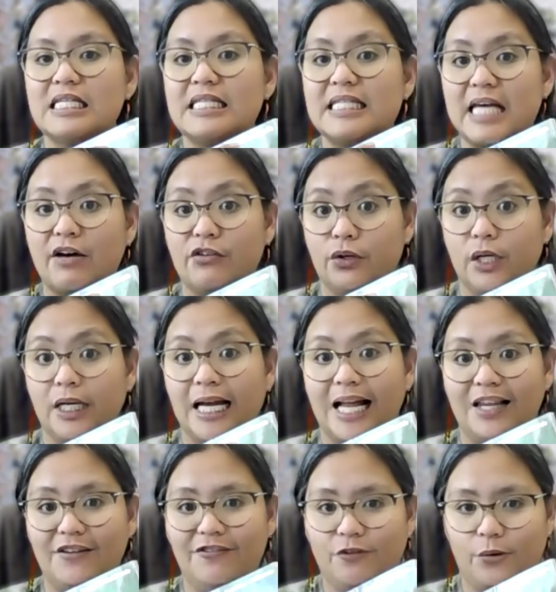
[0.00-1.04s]
Southern
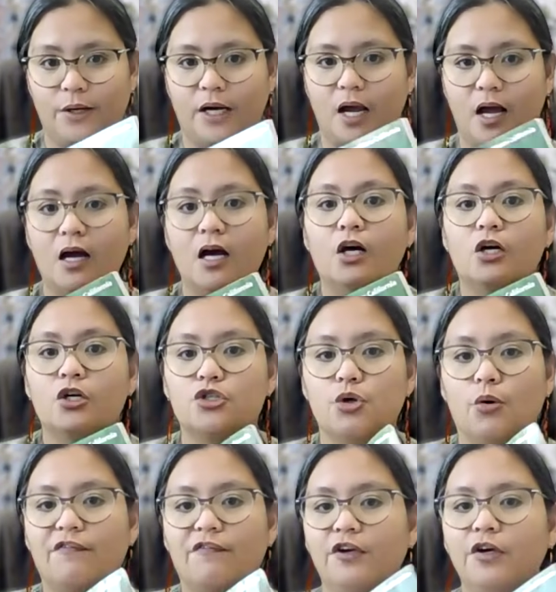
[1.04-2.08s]
California.
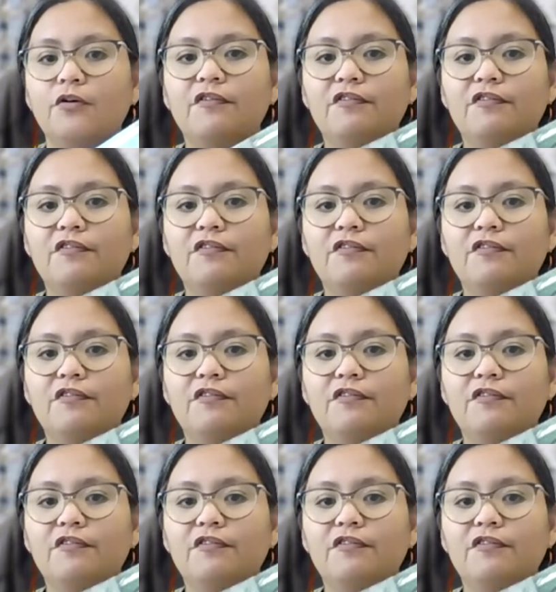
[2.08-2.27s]
So if you